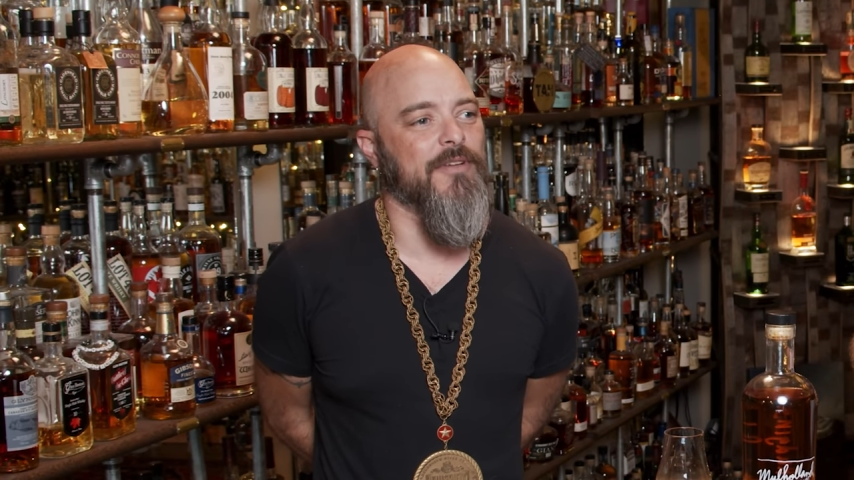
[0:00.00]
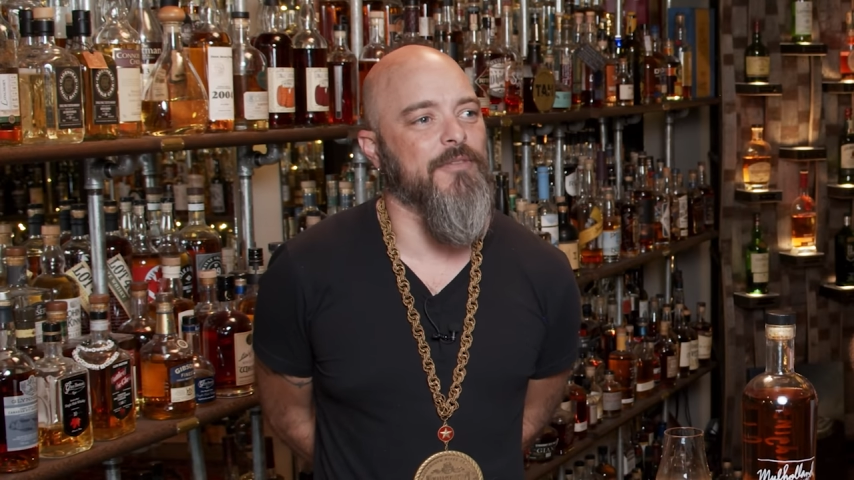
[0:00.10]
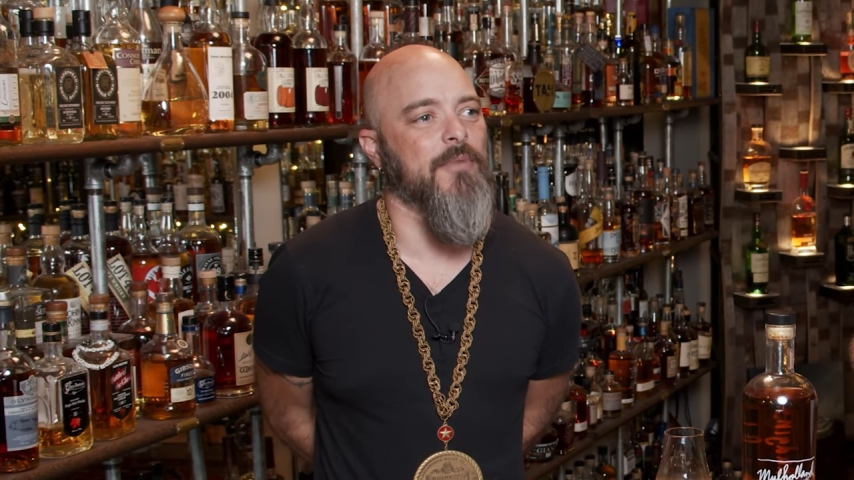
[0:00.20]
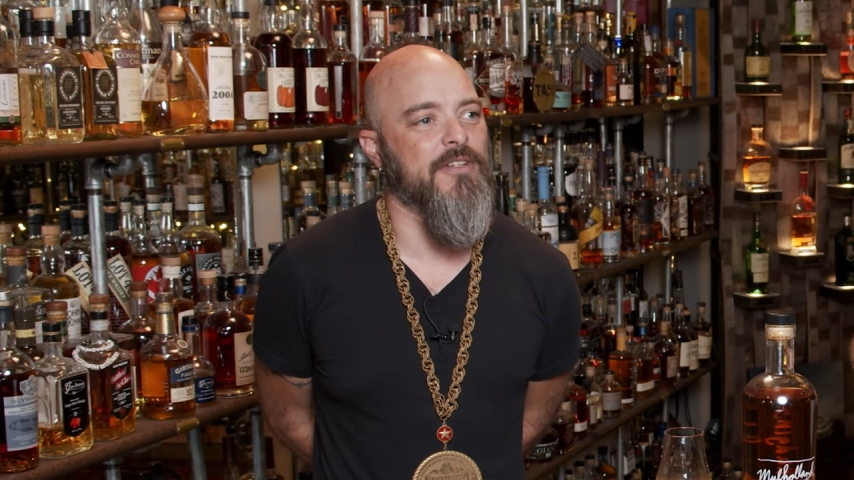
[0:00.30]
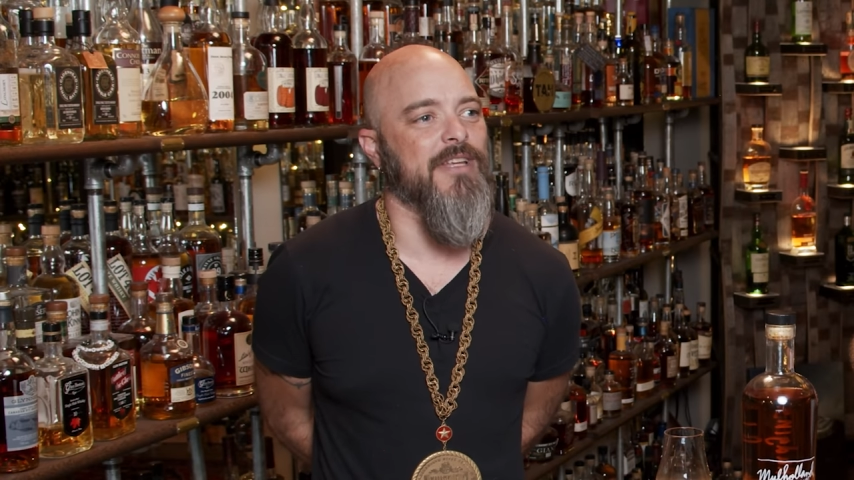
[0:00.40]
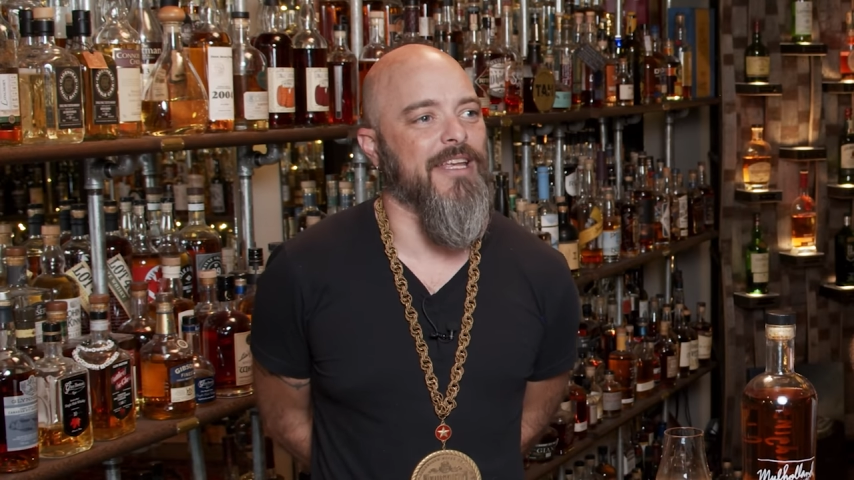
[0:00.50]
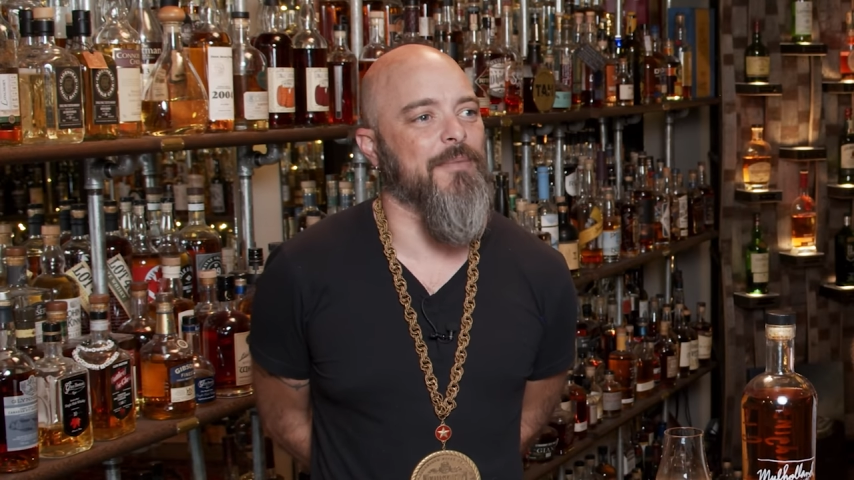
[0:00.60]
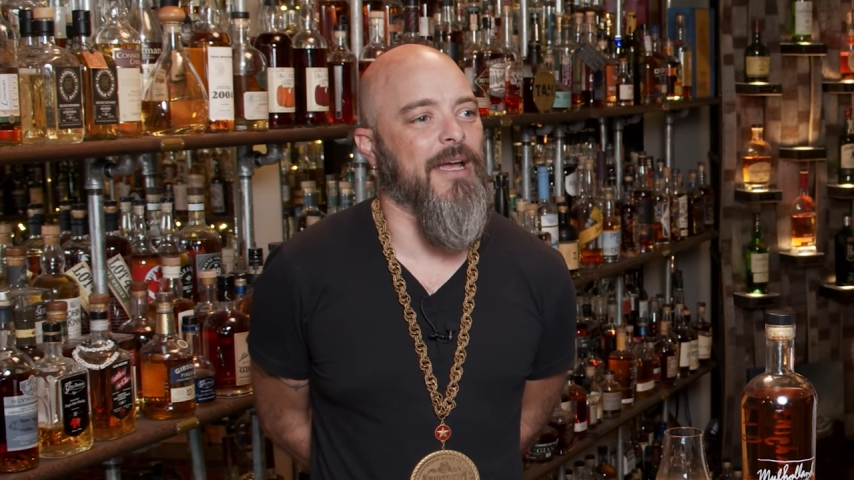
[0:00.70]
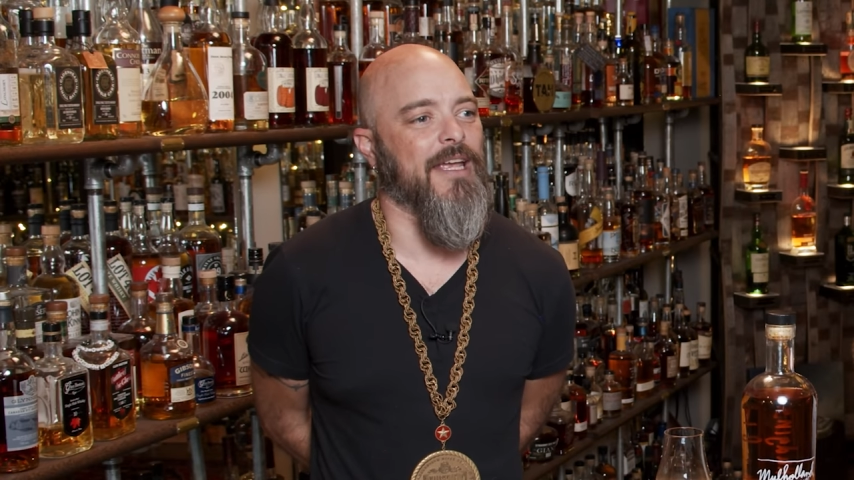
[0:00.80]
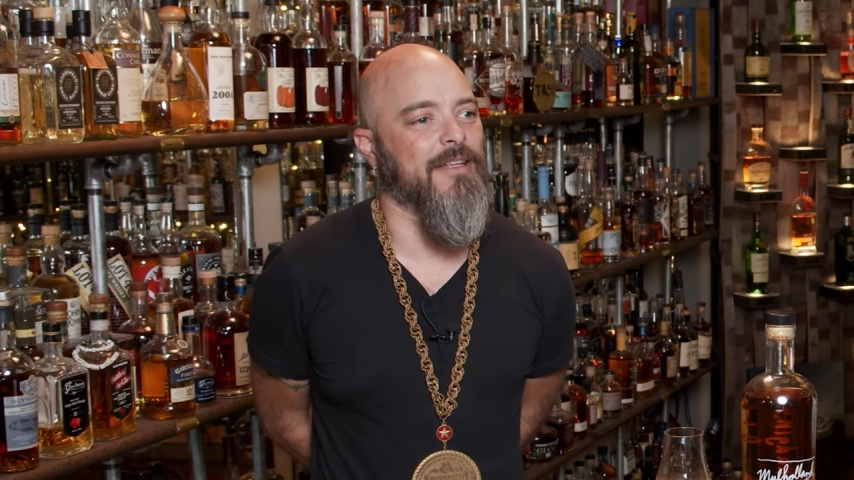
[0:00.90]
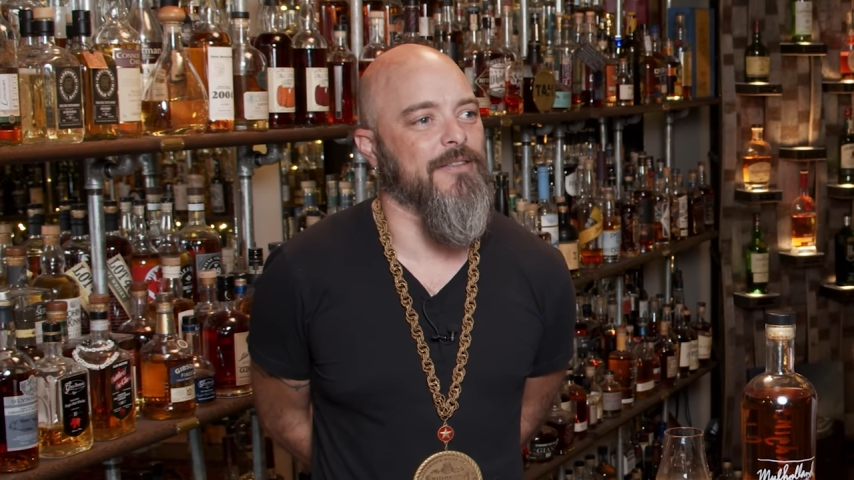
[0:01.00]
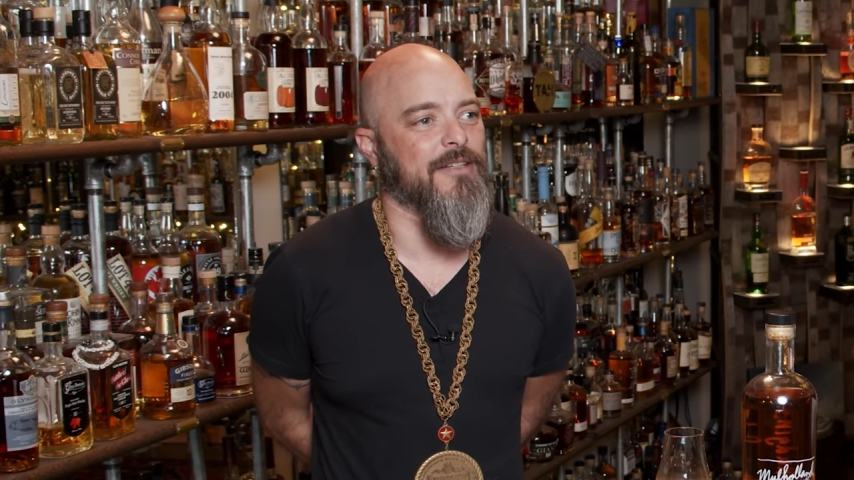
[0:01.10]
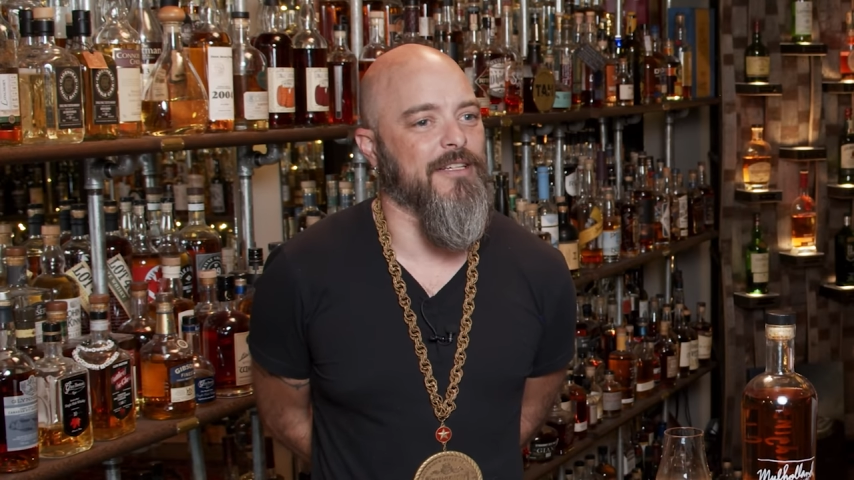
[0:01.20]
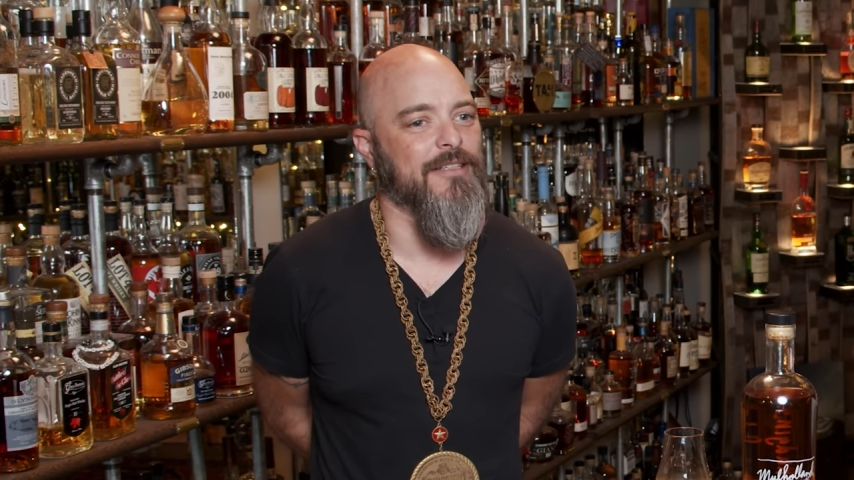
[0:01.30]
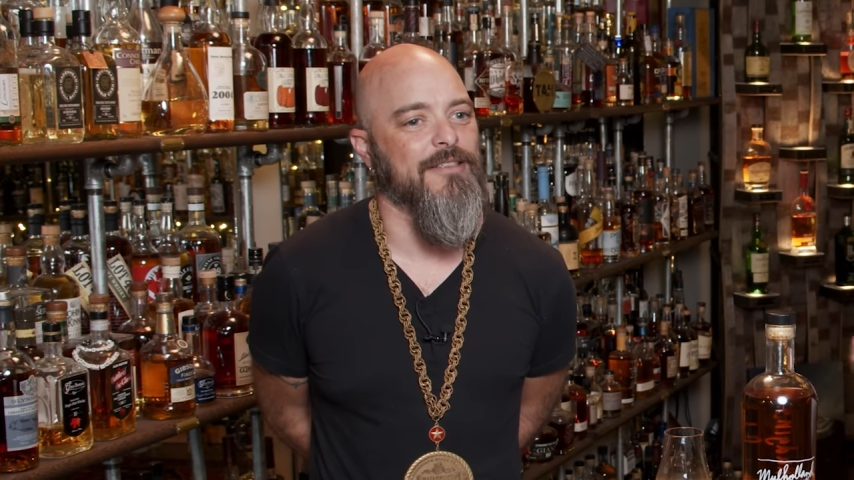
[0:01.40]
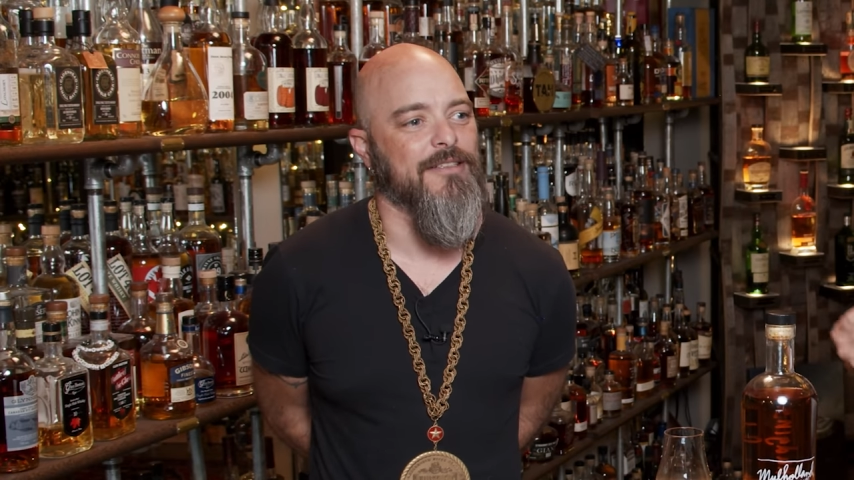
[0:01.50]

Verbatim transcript: as much as I get my hands on it.